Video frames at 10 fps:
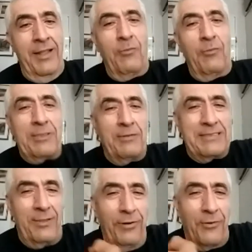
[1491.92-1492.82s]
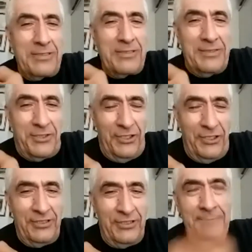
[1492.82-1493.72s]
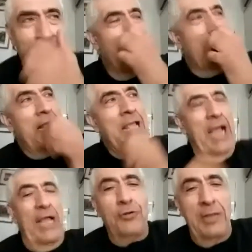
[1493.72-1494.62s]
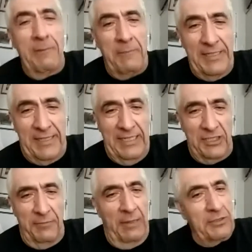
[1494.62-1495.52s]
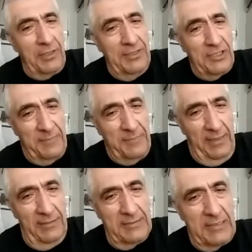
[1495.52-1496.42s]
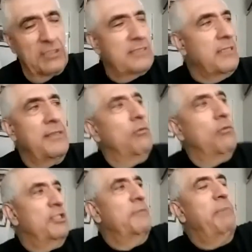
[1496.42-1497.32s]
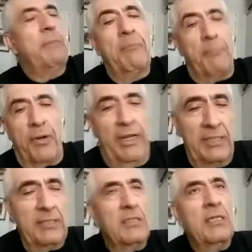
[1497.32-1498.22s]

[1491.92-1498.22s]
And once I was at the Holy Rosary Church, I do like meditation. I'm not a religious man. So I just sit down watching people praying.